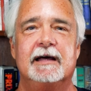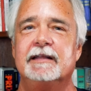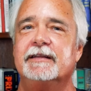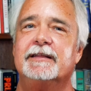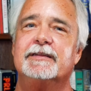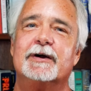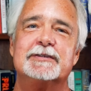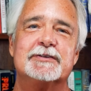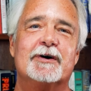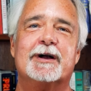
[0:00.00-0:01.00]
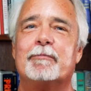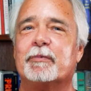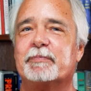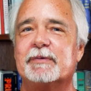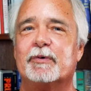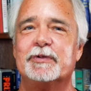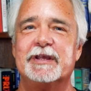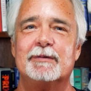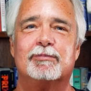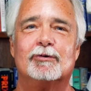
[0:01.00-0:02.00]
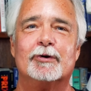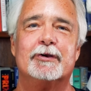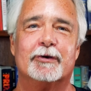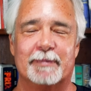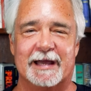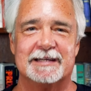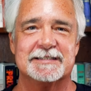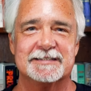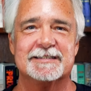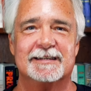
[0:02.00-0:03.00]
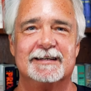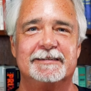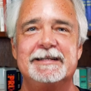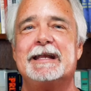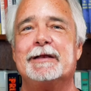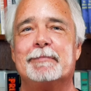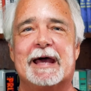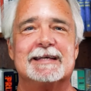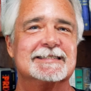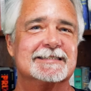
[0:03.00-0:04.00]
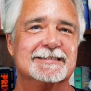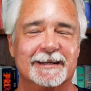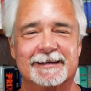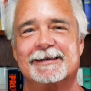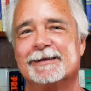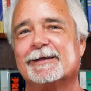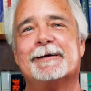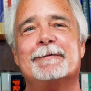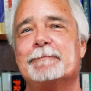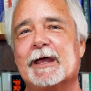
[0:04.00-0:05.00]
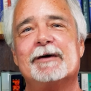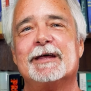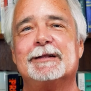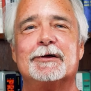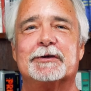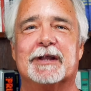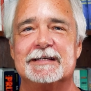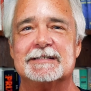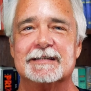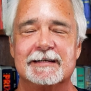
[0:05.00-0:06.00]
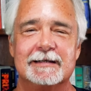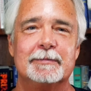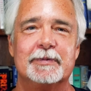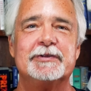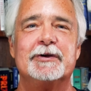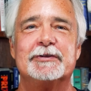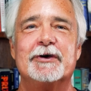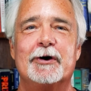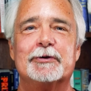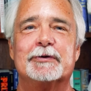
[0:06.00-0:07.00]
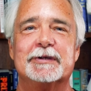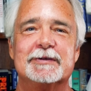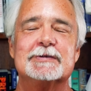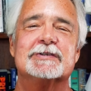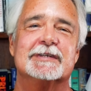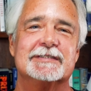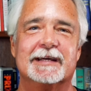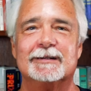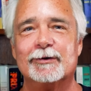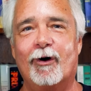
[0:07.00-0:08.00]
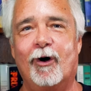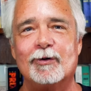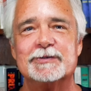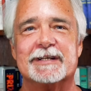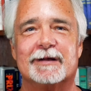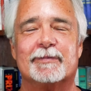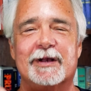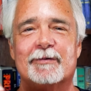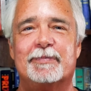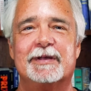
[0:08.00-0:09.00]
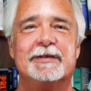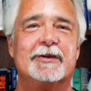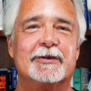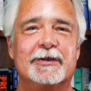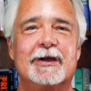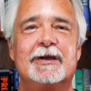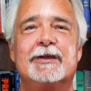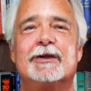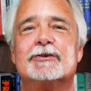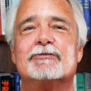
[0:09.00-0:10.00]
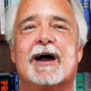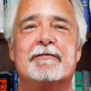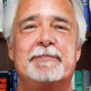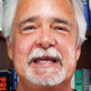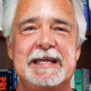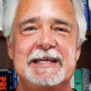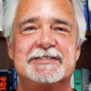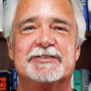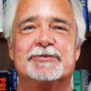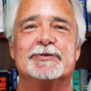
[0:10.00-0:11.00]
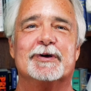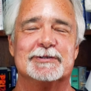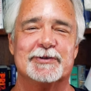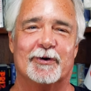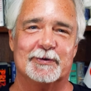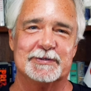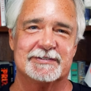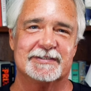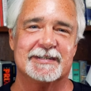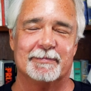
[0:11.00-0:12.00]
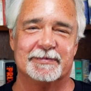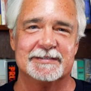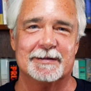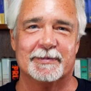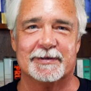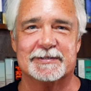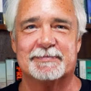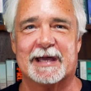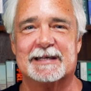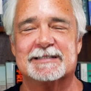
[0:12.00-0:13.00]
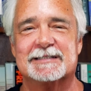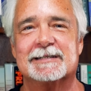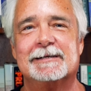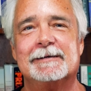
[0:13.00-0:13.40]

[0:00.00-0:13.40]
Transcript: And then I saw a couple of people with the embroidered masks, knitted masks. Like, yeah, they look nice, but they're totally useless. They got little holes in them. You know, you could drive peas through those holes, some of those masks.